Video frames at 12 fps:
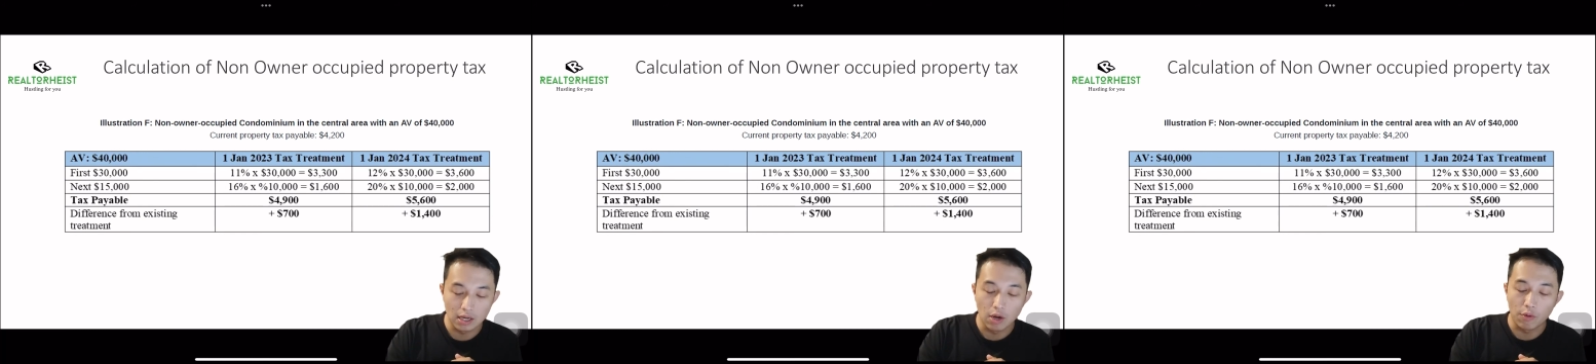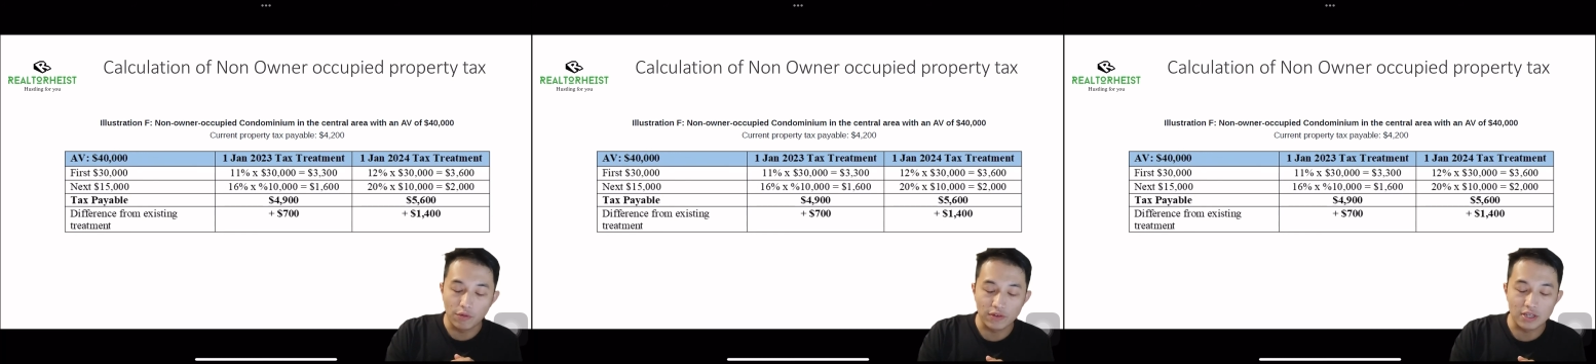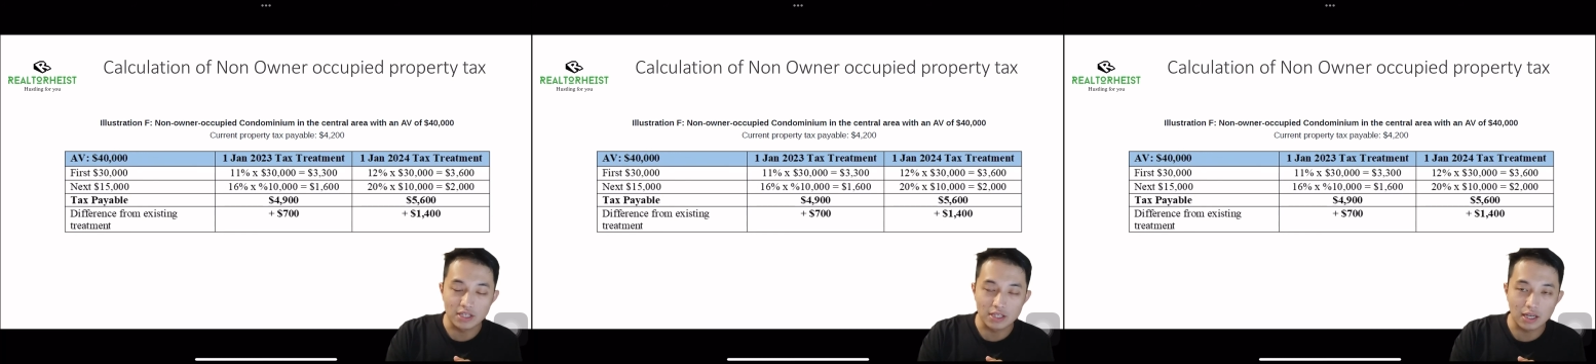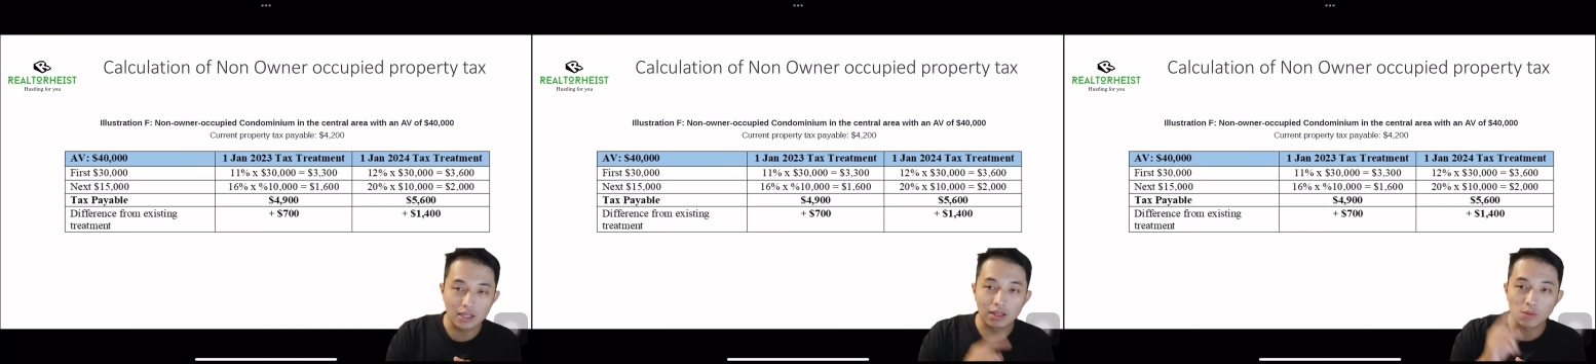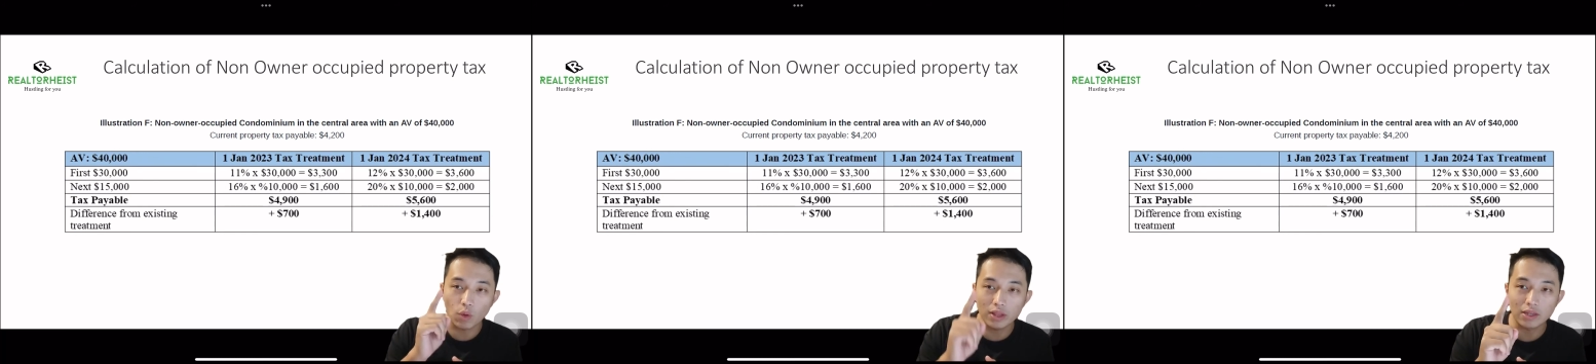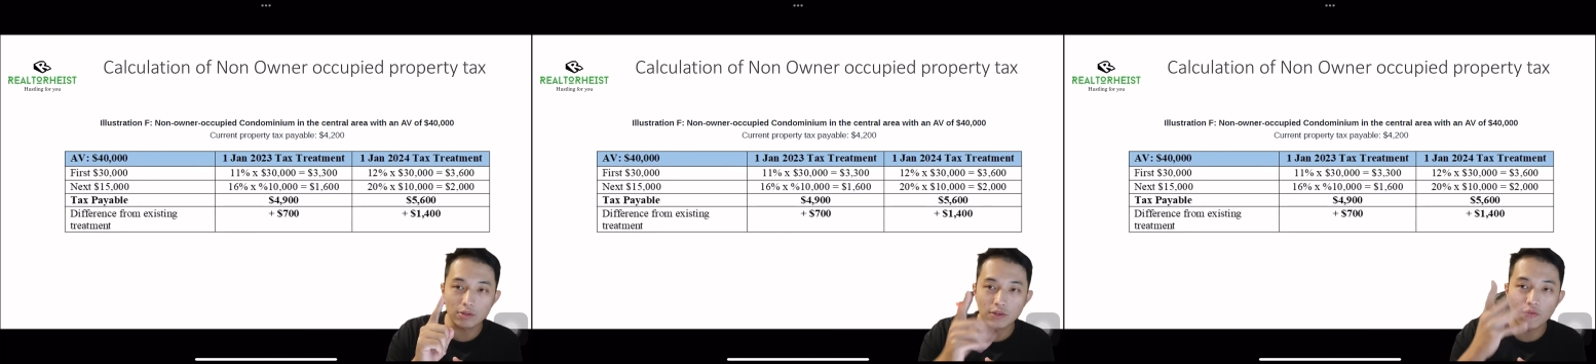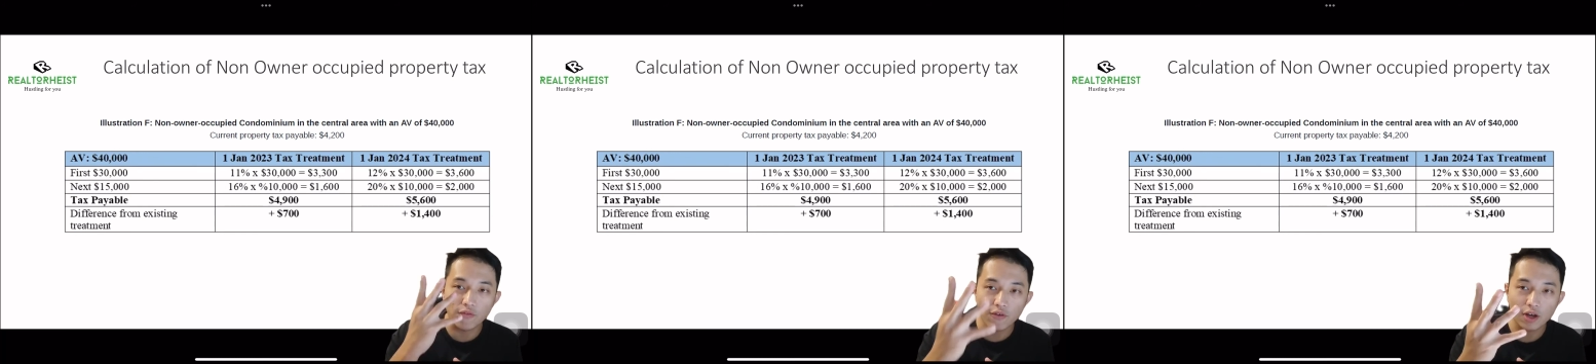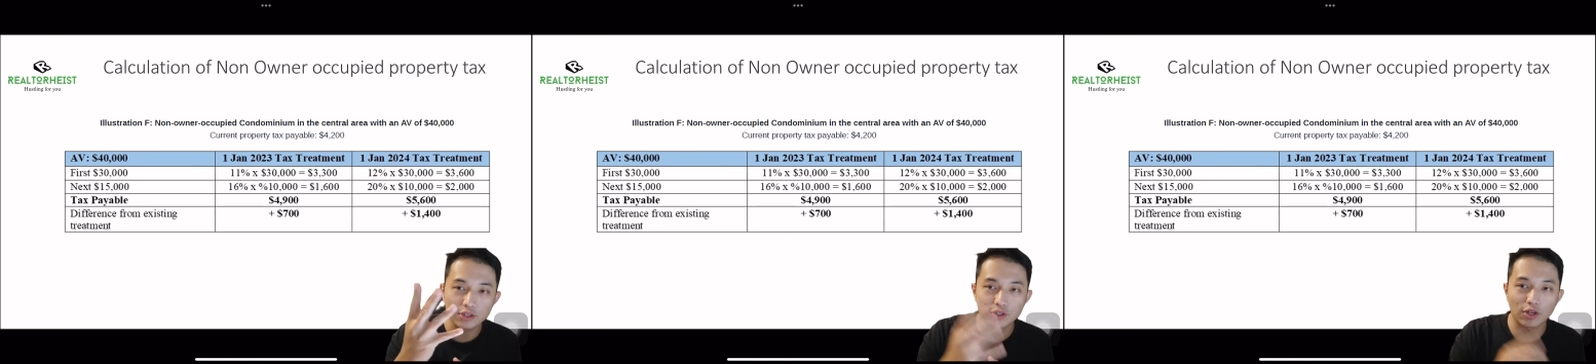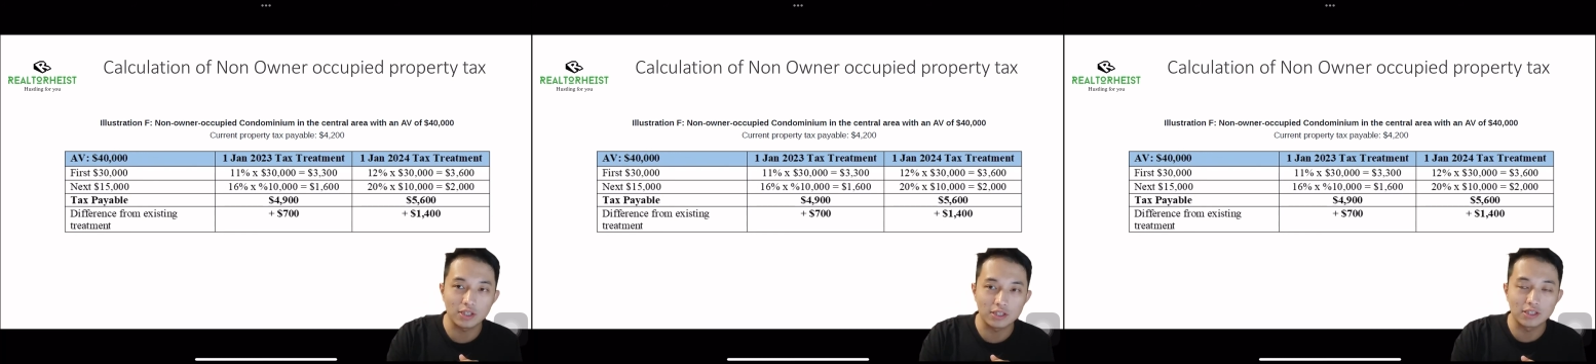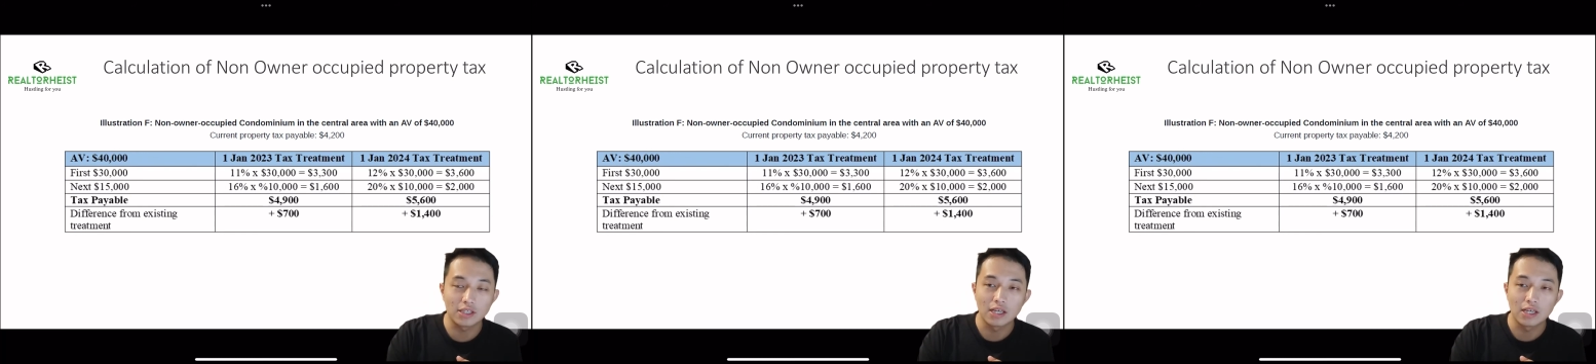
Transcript: which is a $1,400